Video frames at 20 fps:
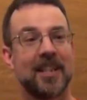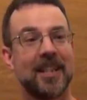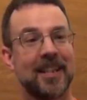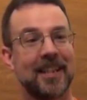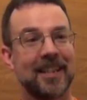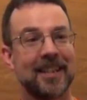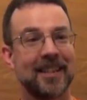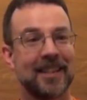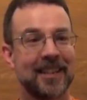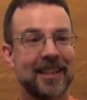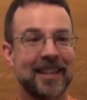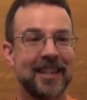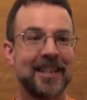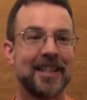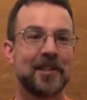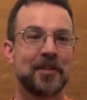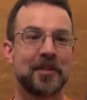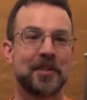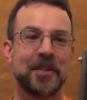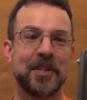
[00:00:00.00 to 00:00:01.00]
an
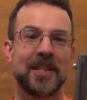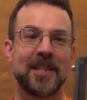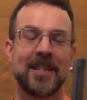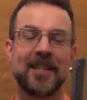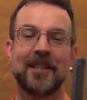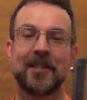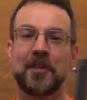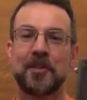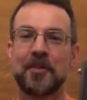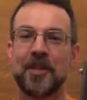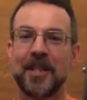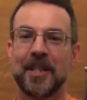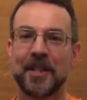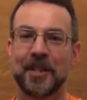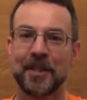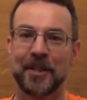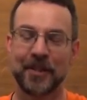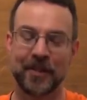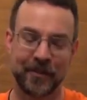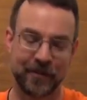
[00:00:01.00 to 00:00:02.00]
interesting
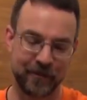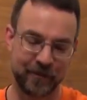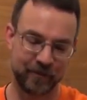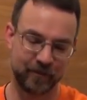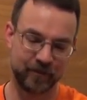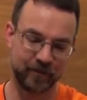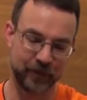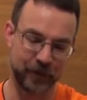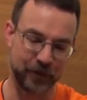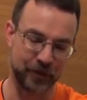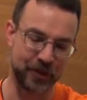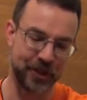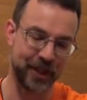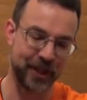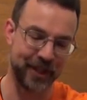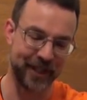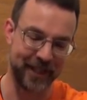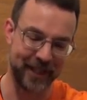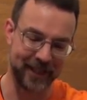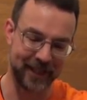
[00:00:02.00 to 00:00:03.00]
illustration or
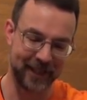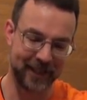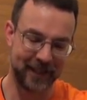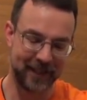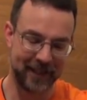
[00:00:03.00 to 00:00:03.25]
journey